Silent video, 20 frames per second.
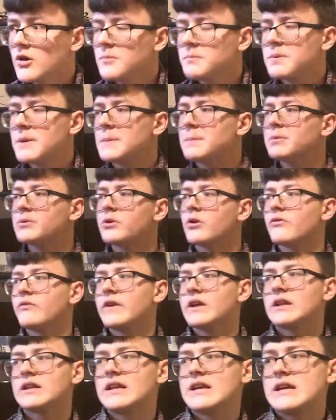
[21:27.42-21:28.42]
people don't
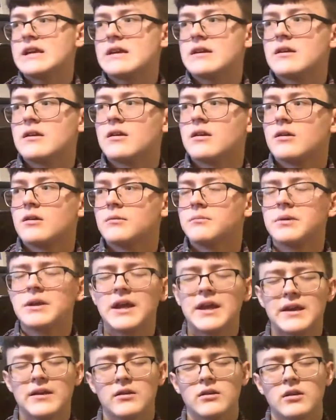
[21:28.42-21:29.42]
really, but
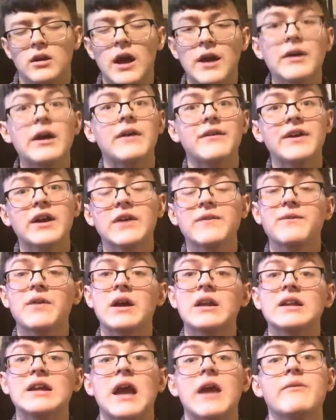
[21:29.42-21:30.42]
like, I think I
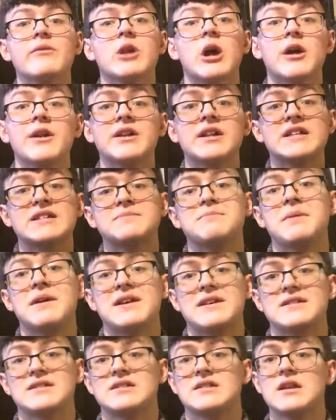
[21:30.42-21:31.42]
finally have an audience
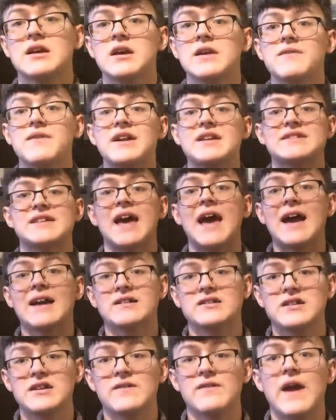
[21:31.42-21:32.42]
base that is
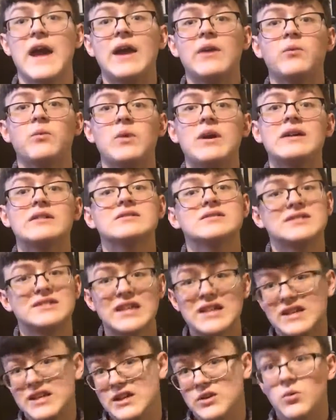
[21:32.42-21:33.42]
active and will
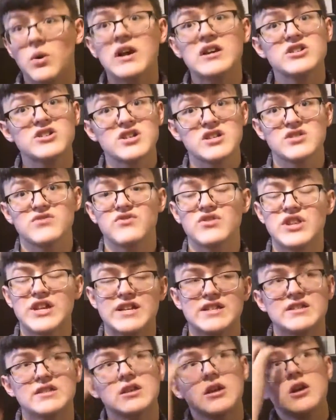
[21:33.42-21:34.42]
send in questions for
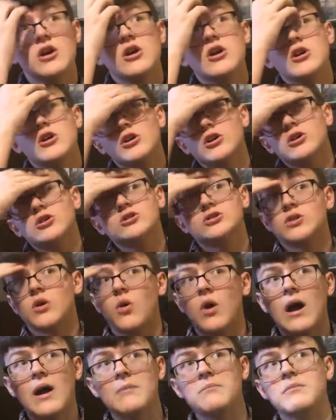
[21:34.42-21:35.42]
this.
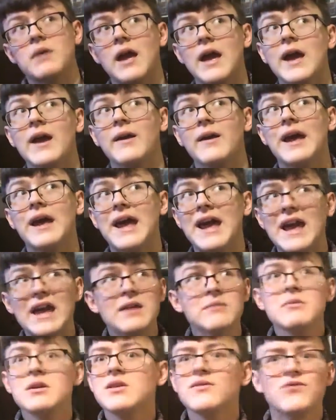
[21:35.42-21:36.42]
So I'm
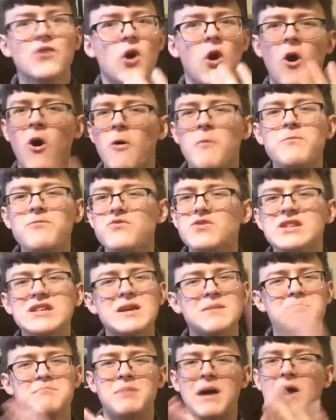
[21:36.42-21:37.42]
aiming for
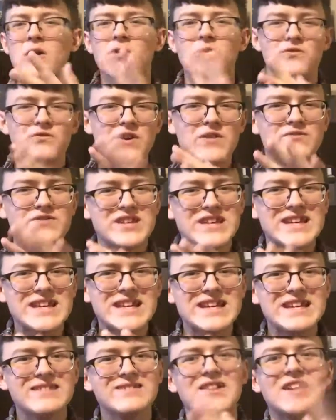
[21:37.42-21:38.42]
hopefully about
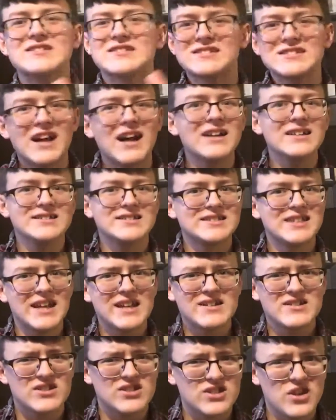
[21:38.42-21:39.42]
15. That's not
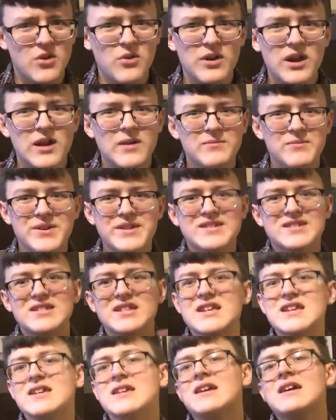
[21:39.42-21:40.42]
set in stone,
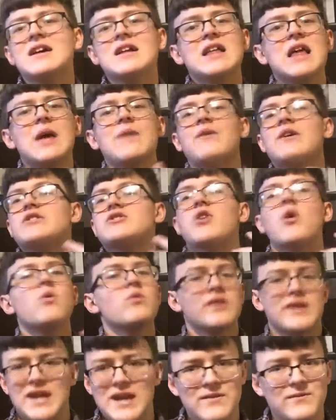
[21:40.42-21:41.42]
obviously. If I
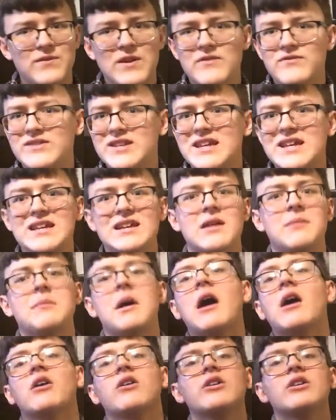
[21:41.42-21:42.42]
don't get 15, I'm
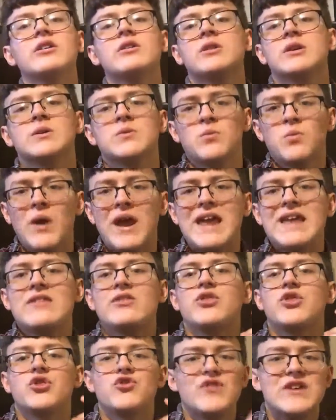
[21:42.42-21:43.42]
not gonna wait
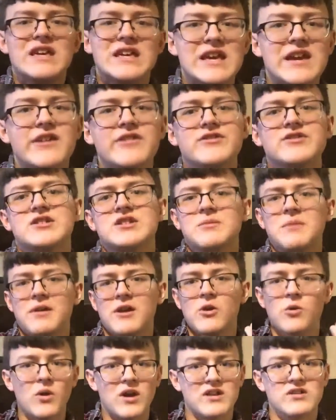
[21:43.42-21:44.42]
3 years to make
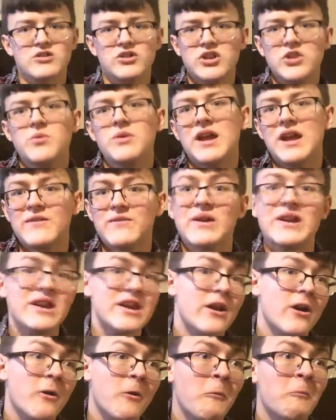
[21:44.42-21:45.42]
a Q&A
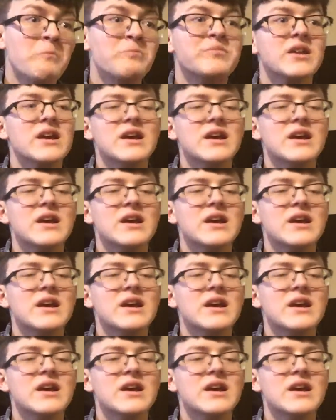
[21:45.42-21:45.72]
video.